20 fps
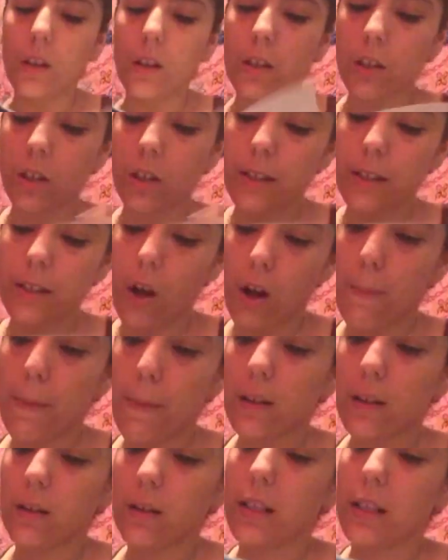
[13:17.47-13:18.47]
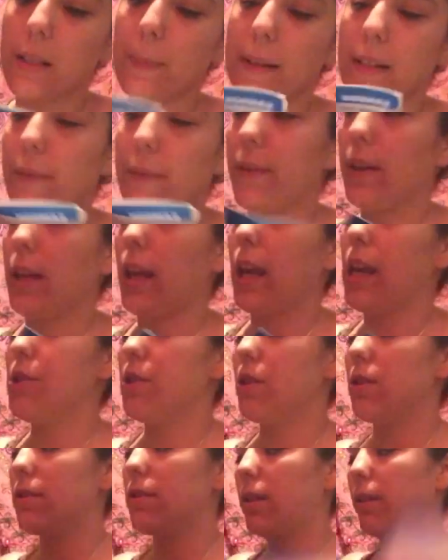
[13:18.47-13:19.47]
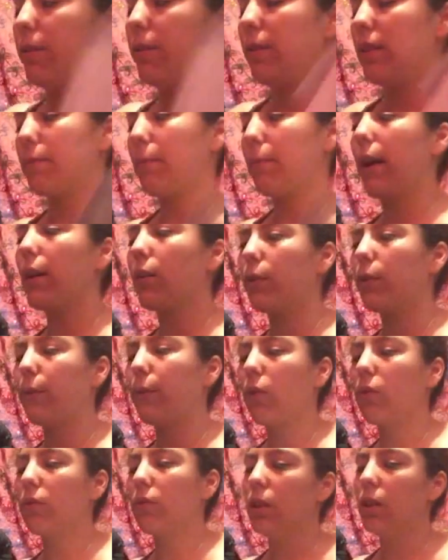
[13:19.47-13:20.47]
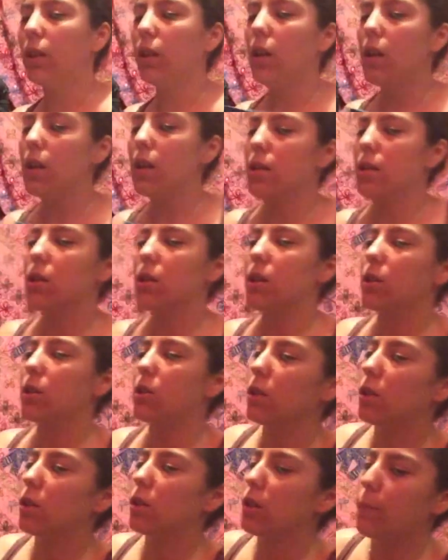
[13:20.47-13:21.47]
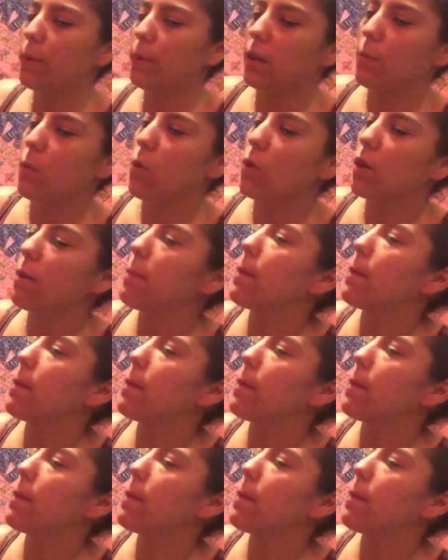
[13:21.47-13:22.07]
So let's talk about the specifications of this microphone so you can know a little bit more